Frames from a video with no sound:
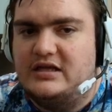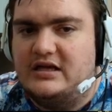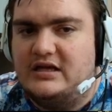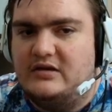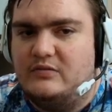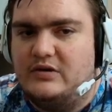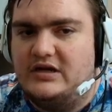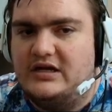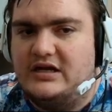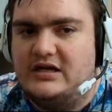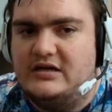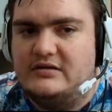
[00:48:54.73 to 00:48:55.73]
and
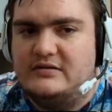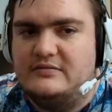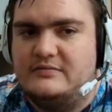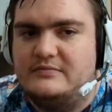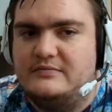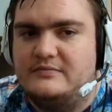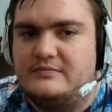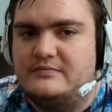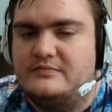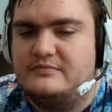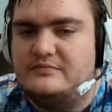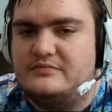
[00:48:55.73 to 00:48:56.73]
whatnot.
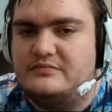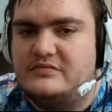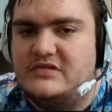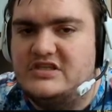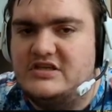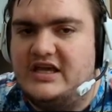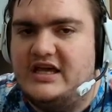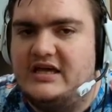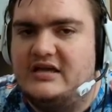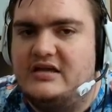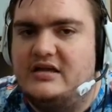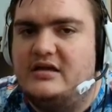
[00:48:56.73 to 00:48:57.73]
So yeah,
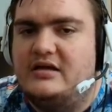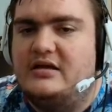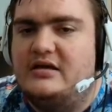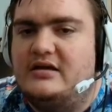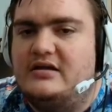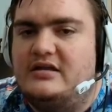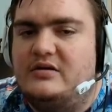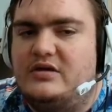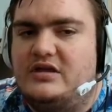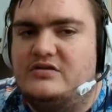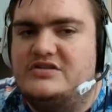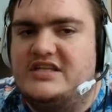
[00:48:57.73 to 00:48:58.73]
you
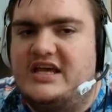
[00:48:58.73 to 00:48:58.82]
can use